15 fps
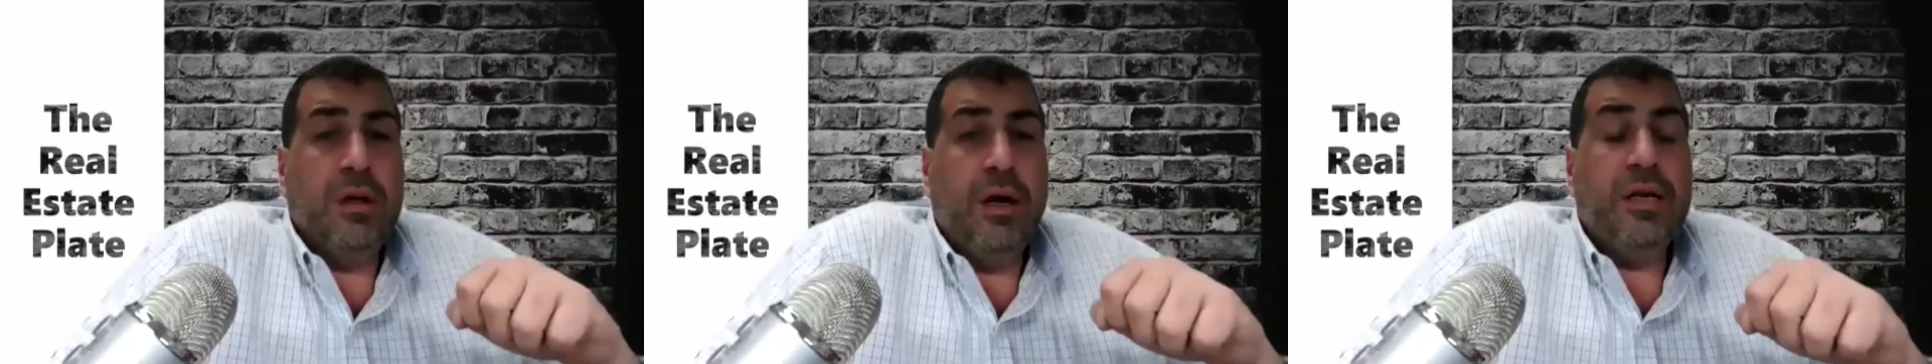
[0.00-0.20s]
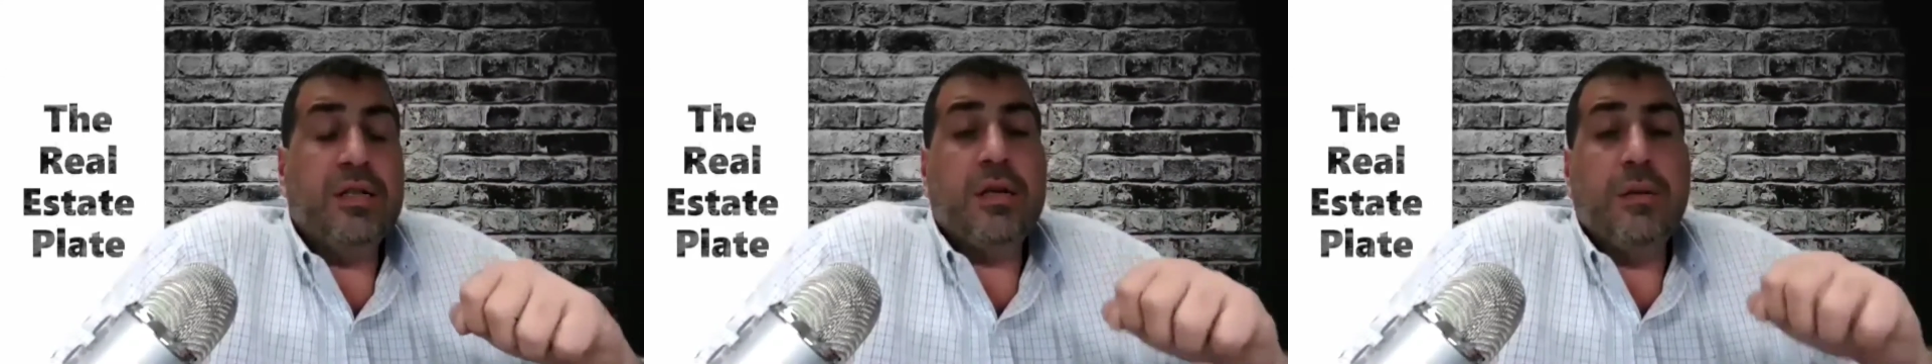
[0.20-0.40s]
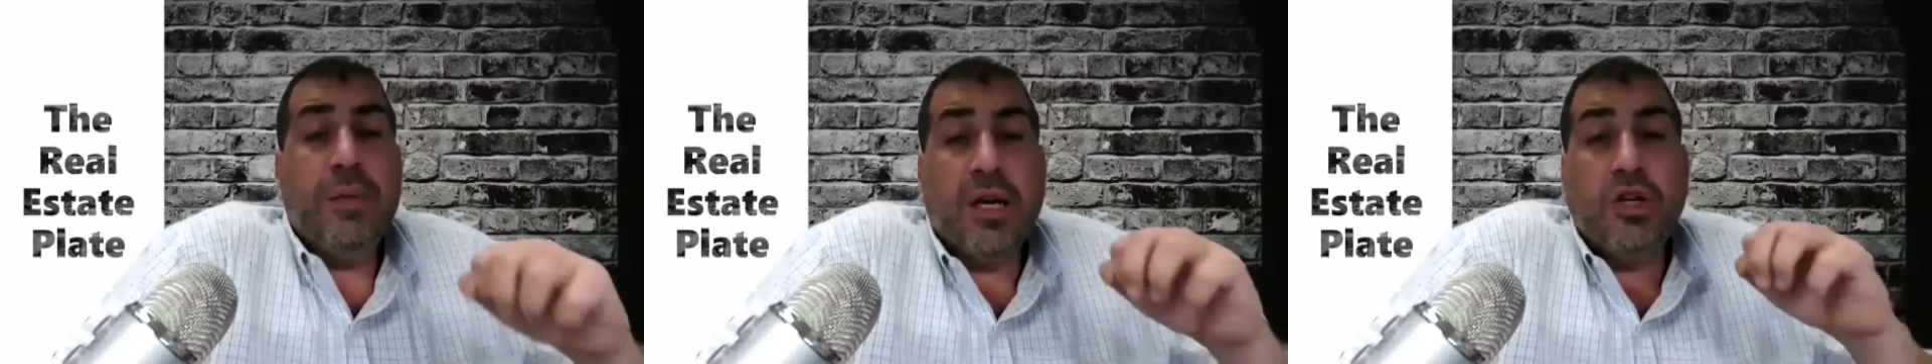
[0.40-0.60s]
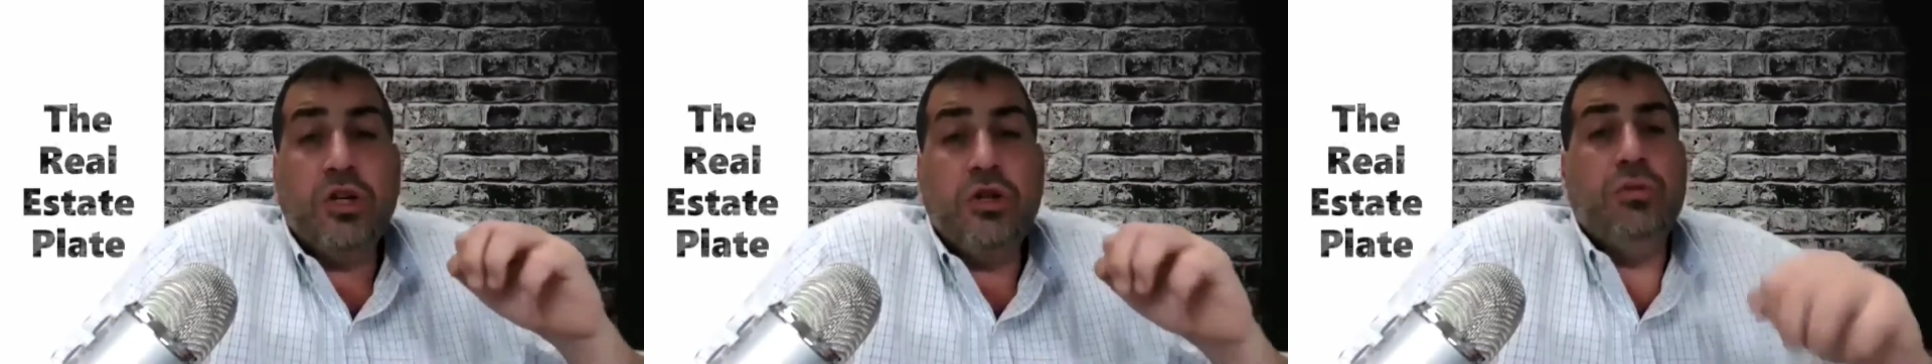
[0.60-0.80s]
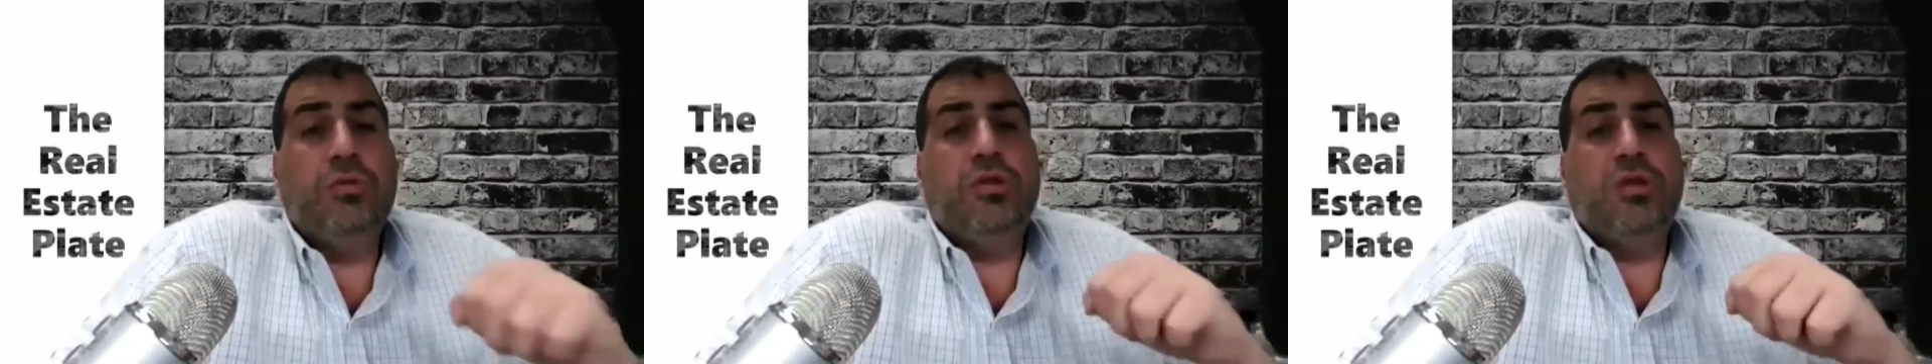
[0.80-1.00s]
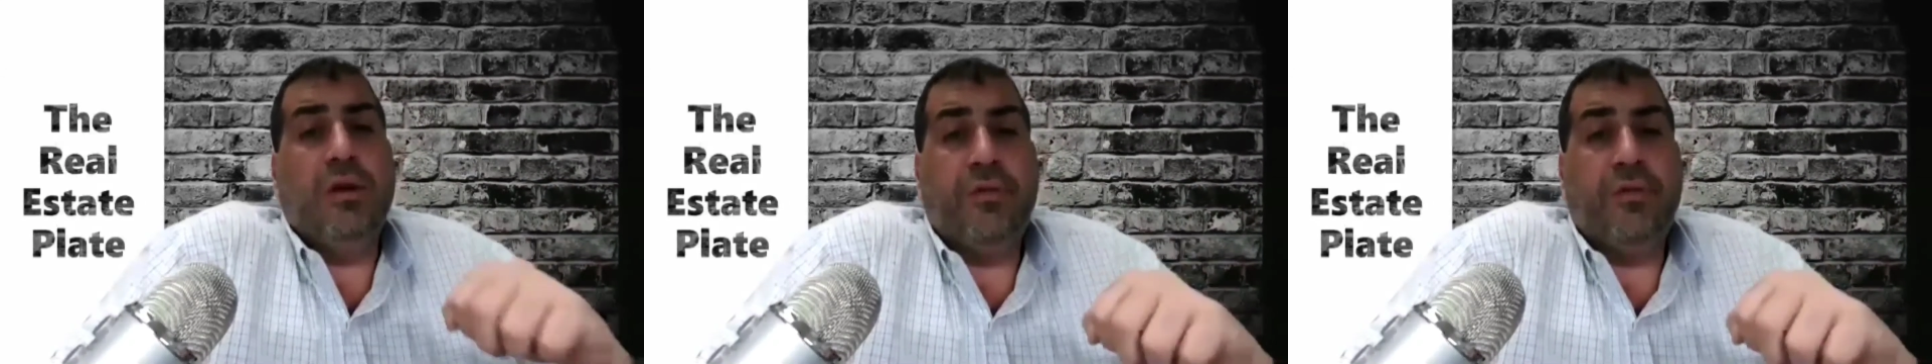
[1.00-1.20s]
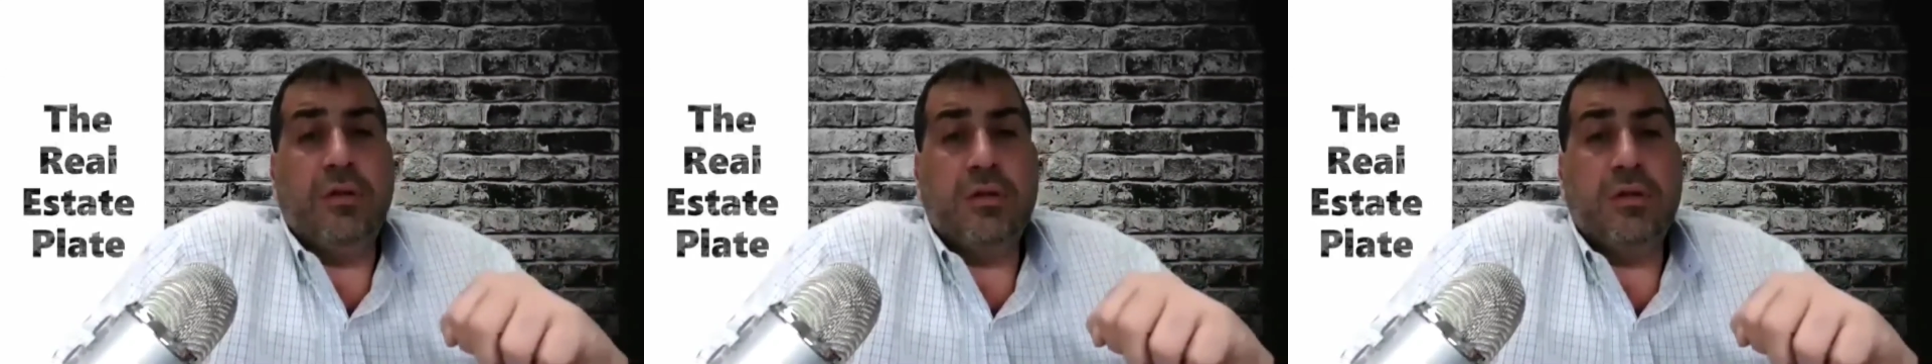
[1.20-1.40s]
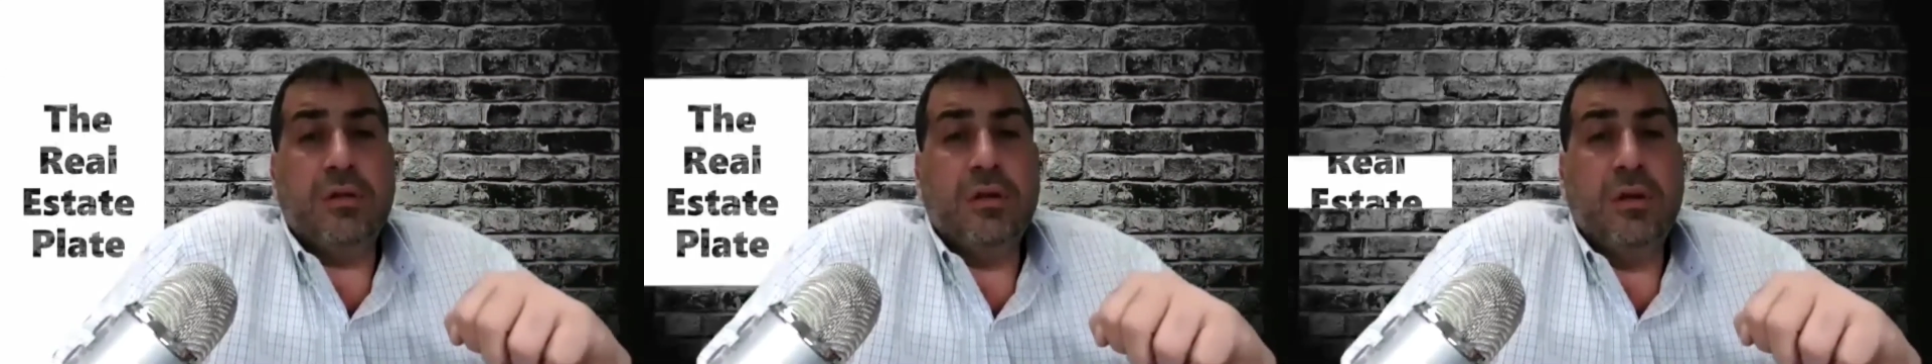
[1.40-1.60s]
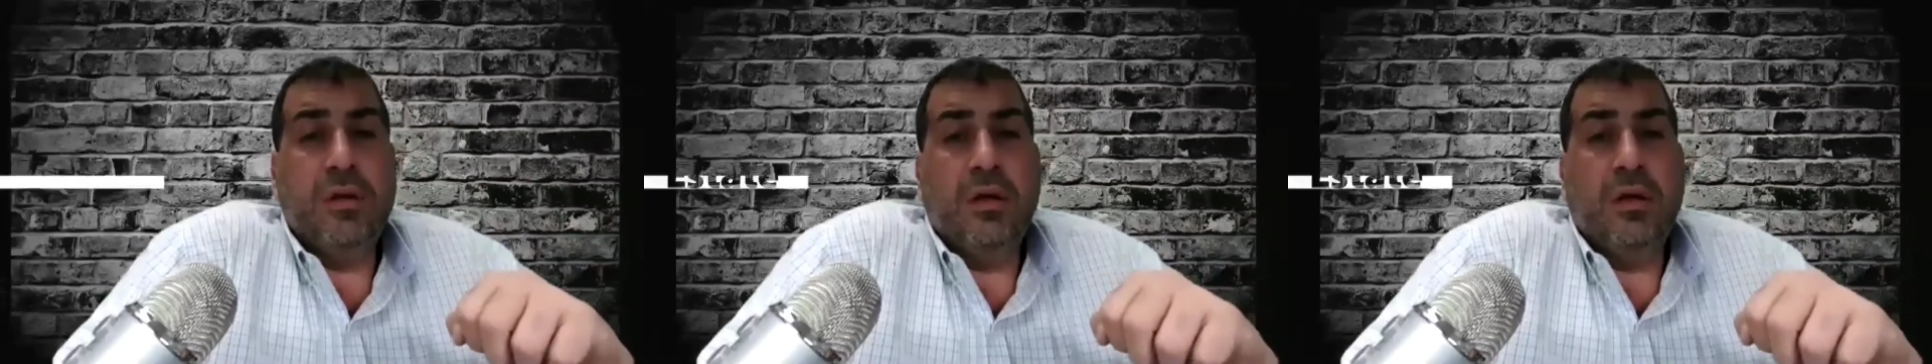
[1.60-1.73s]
It's going to make a huge difference.